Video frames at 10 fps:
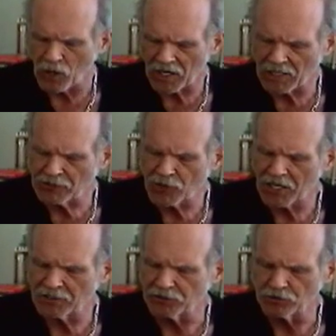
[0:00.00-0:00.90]
What I
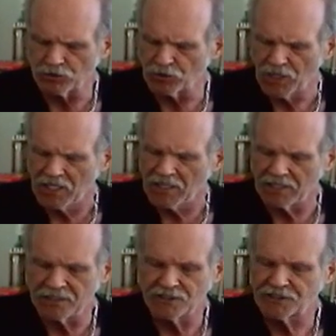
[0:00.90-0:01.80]
try to do
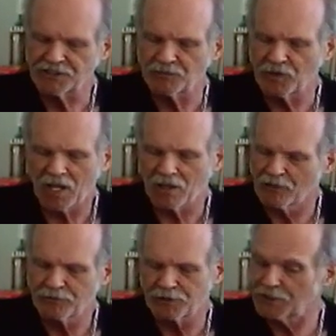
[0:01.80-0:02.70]
is,
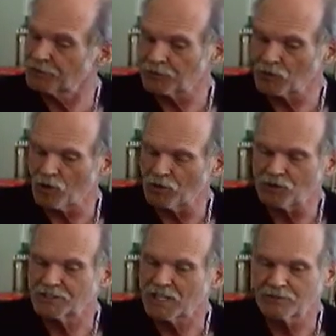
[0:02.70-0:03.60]
for different
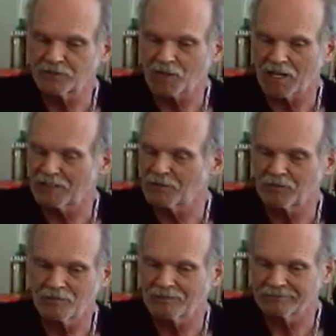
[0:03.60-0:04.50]
roles, I try
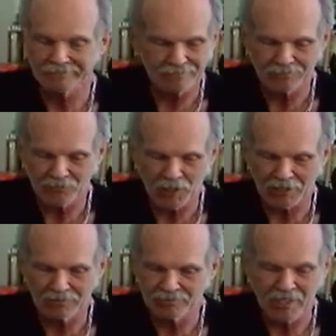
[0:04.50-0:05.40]
to,
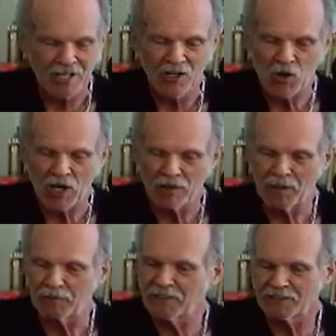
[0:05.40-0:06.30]
well,
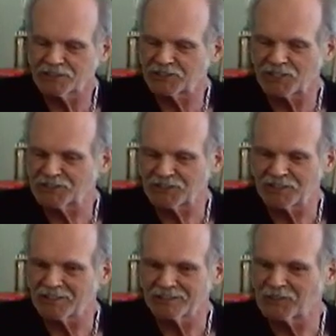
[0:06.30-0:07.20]
maybe it's
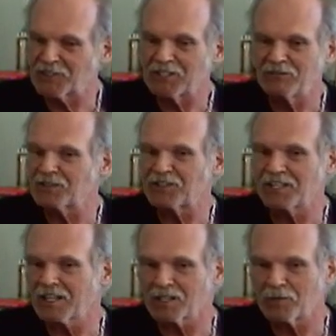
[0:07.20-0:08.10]
just even
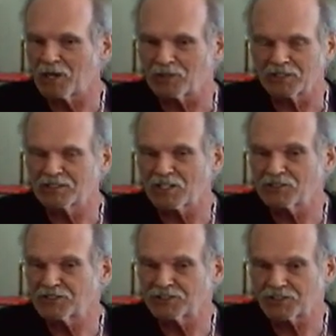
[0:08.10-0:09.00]
thinking about it
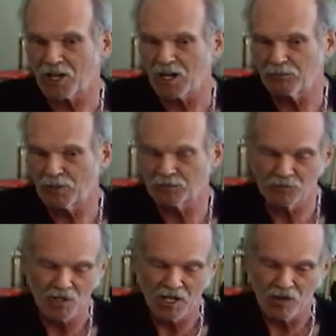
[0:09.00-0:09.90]
does the job,
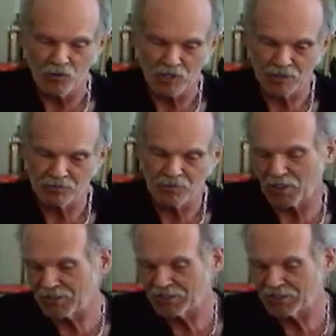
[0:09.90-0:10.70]
but what I'm